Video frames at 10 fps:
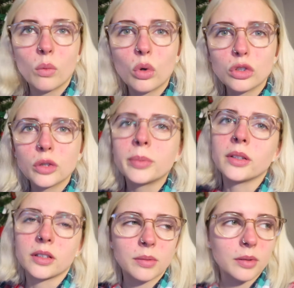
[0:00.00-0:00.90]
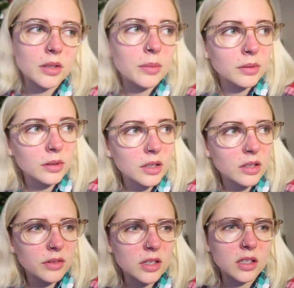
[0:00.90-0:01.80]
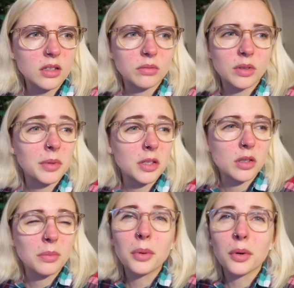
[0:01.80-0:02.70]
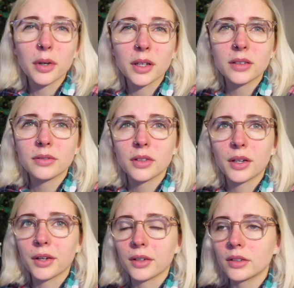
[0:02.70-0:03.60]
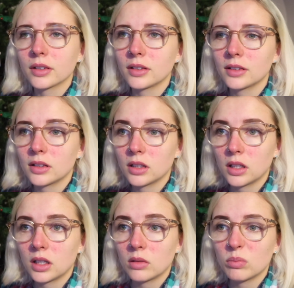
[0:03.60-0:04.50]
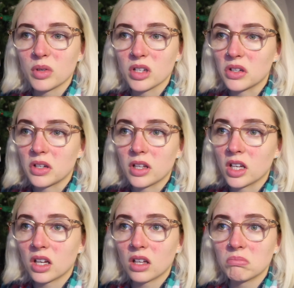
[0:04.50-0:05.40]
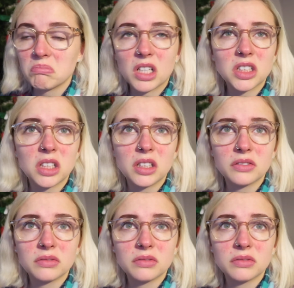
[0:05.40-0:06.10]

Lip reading: watchable as possible, because obviously I don't want to be too boring for you. But then again, that's life.